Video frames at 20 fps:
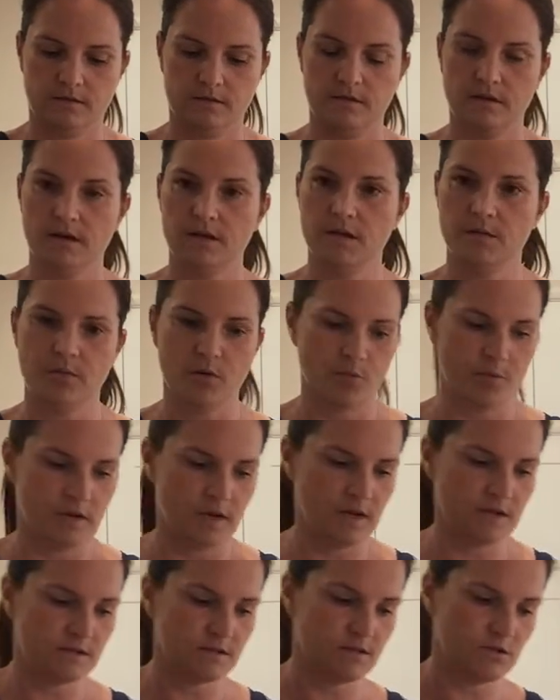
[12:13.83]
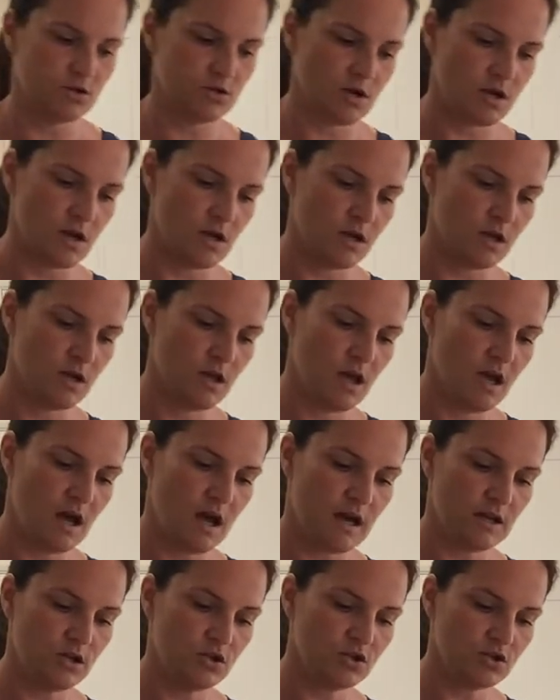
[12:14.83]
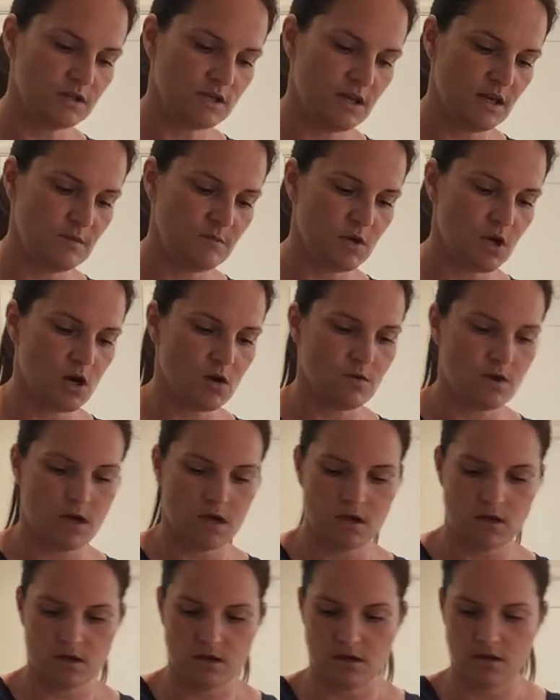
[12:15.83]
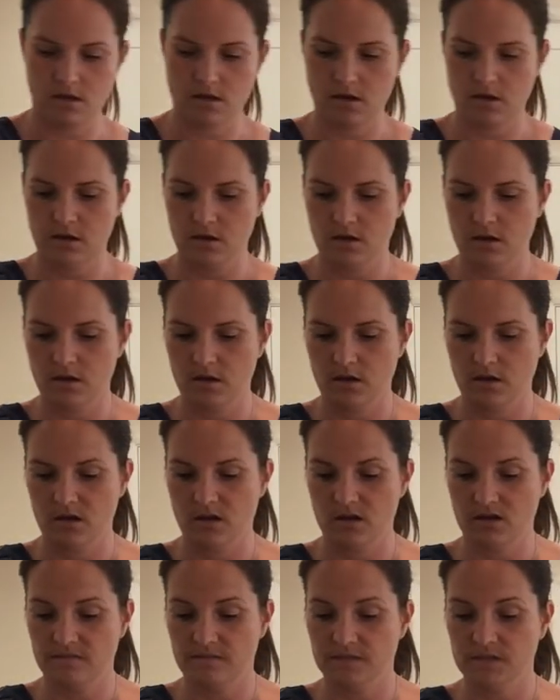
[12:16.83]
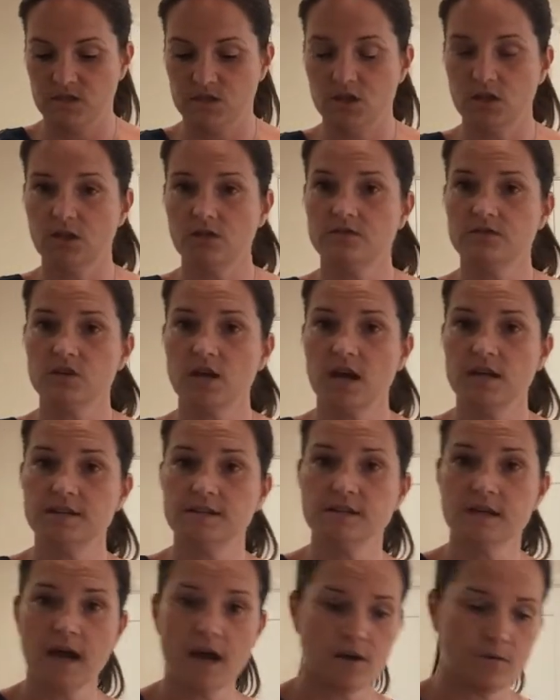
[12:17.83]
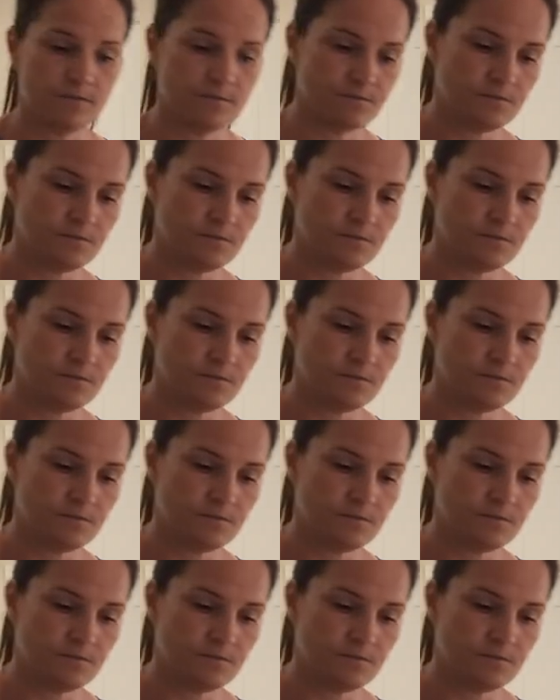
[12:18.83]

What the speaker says: and then pop it into the tray, and you just keep going until you've shared it out.